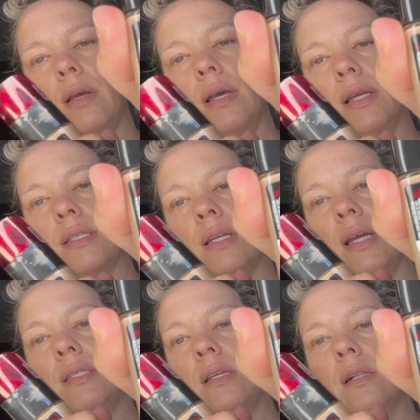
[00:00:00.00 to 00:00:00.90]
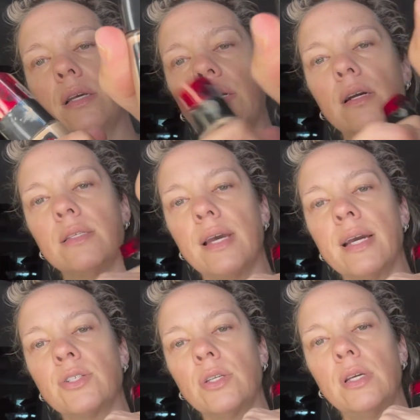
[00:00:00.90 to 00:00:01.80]
It's nice and clear. It's
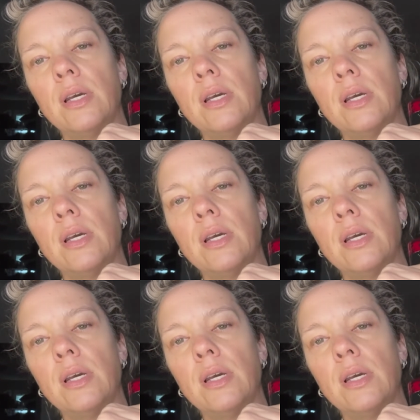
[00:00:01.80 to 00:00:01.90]
actually